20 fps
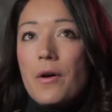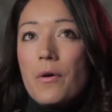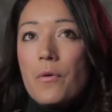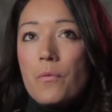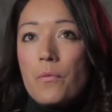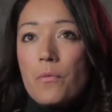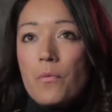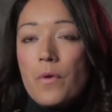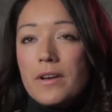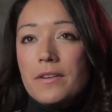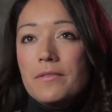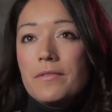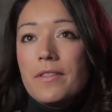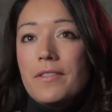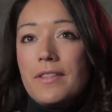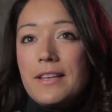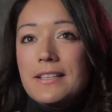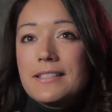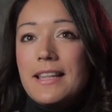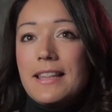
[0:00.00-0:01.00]
One of
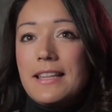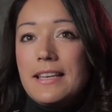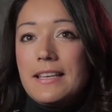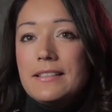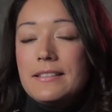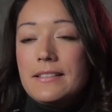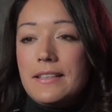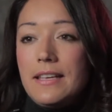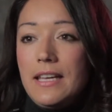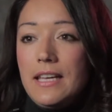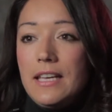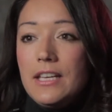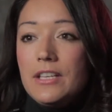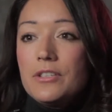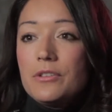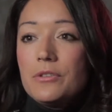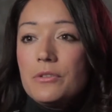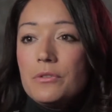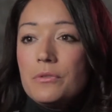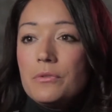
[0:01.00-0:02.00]
the things I think is key
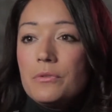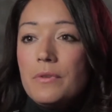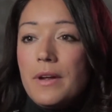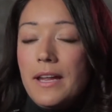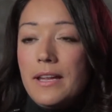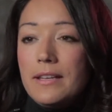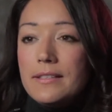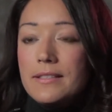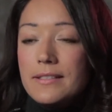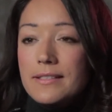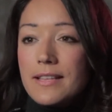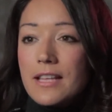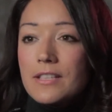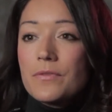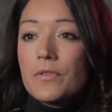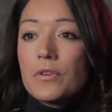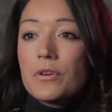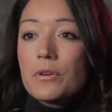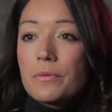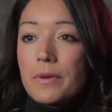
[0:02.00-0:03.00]
to a
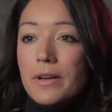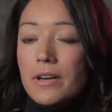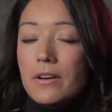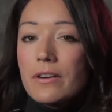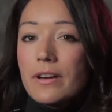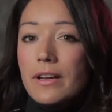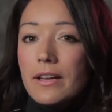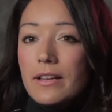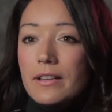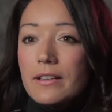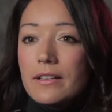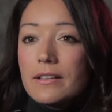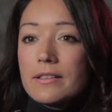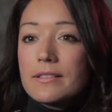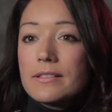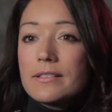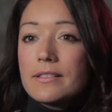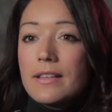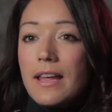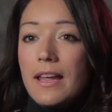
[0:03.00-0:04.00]
successful career
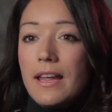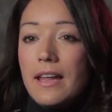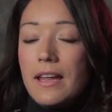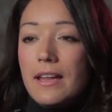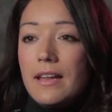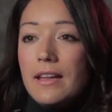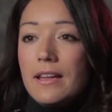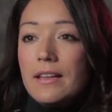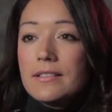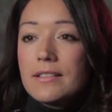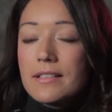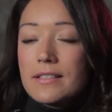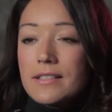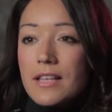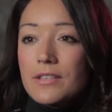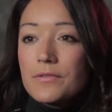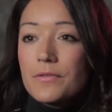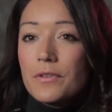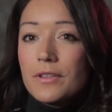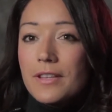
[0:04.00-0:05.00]
is a
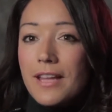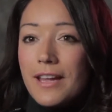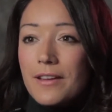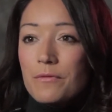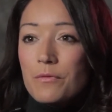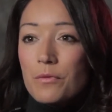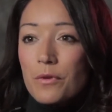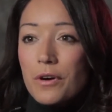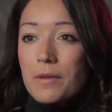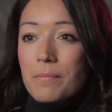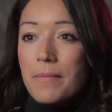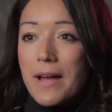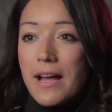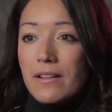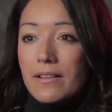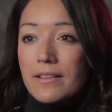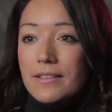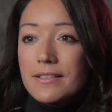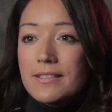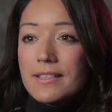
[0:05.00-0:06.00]
successful life-work
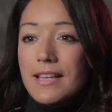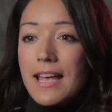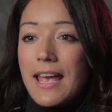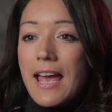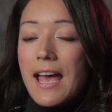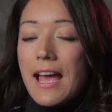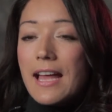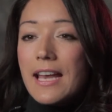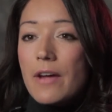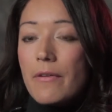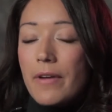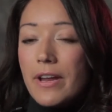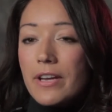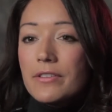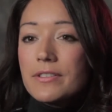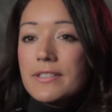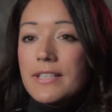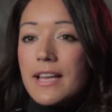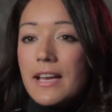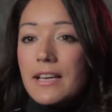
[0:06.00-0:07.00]
balance. Now, I
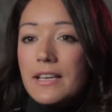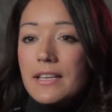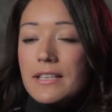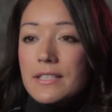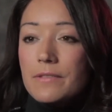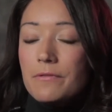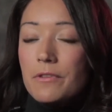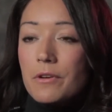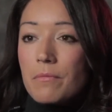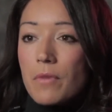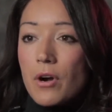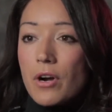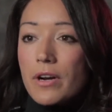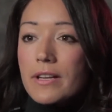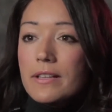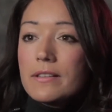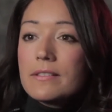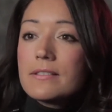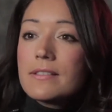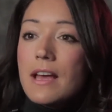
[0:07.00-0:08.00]
understand in different
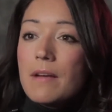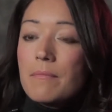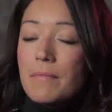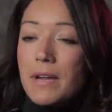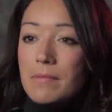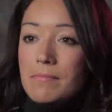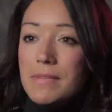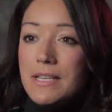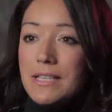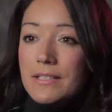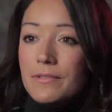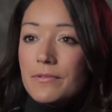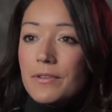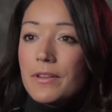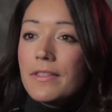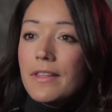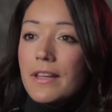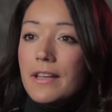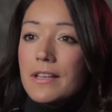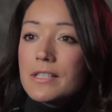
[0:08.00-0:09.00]
markets that might mean
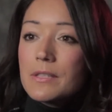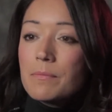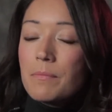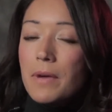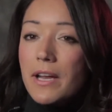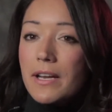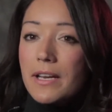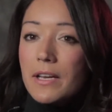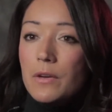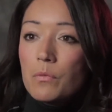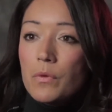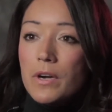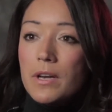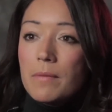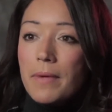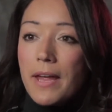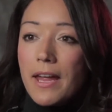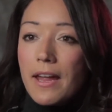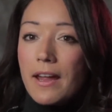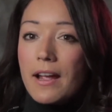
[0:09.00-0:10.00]
different things, but in
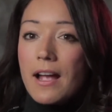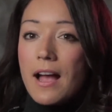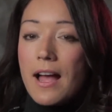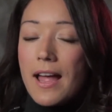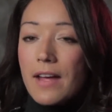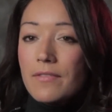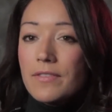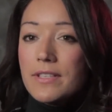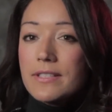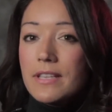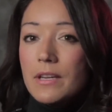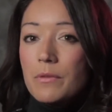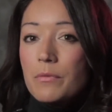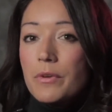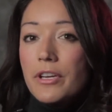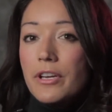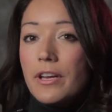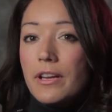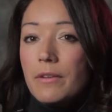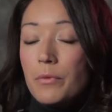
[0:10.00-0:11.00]
Winnipeg, I have to say
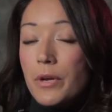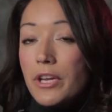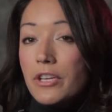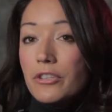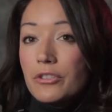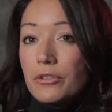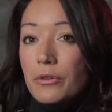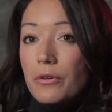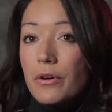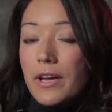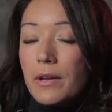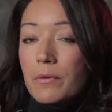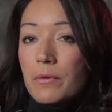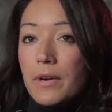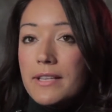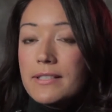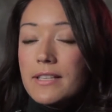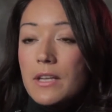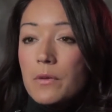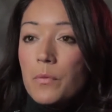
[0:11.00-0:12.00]
we enjoy, and
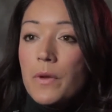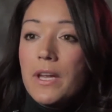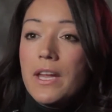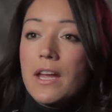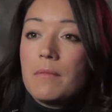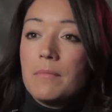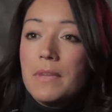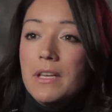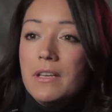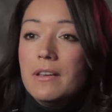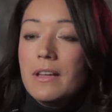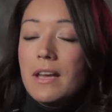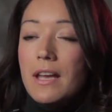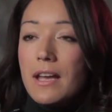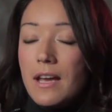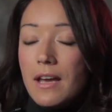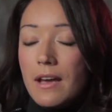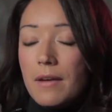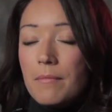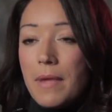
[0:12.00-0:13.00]
when I say we, I mean
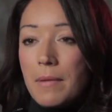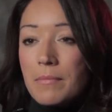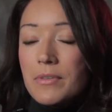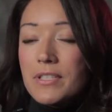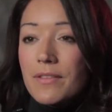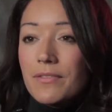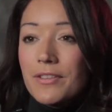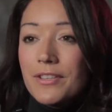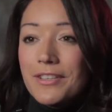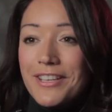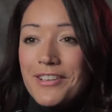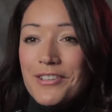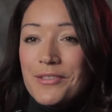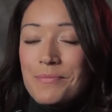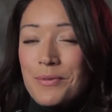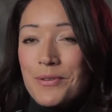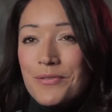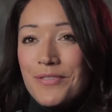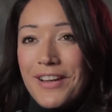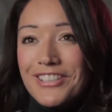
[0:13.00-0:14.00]
members of the
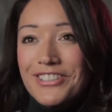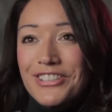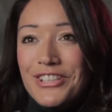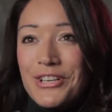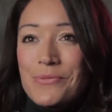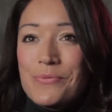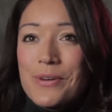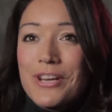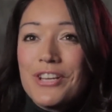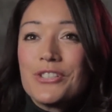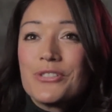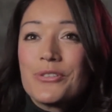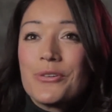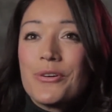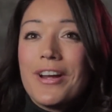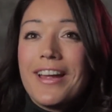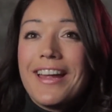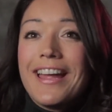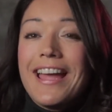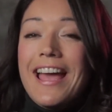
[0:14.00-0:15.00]
legal profession, we
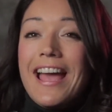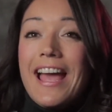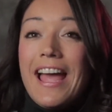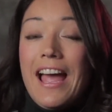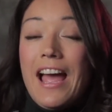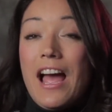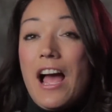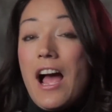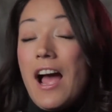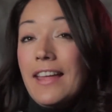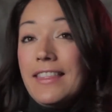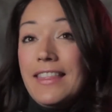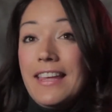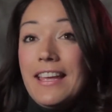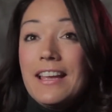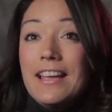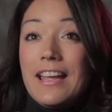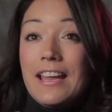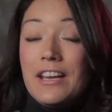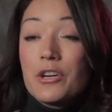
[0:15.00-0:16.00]
enjoy, I
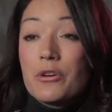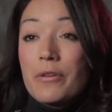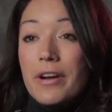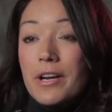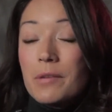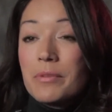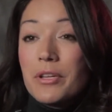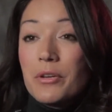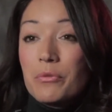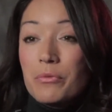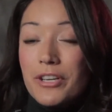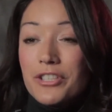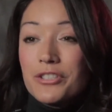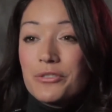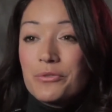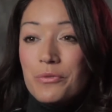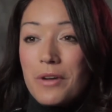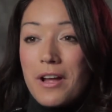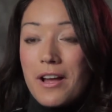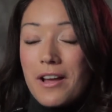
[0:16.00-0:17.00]
think, an incredibly
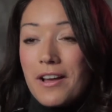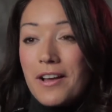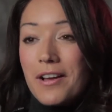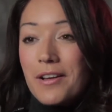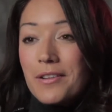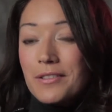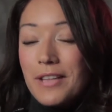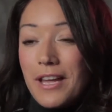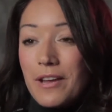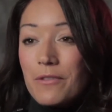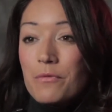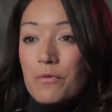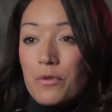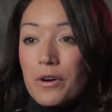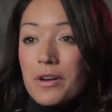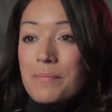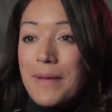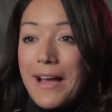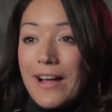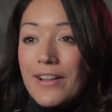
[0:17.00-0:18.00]
rich
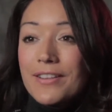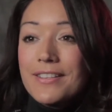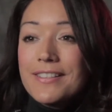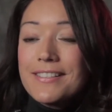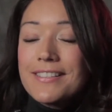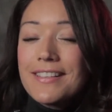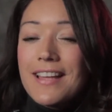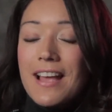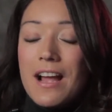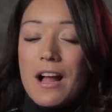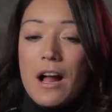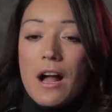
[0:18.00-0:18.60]
life-work balance.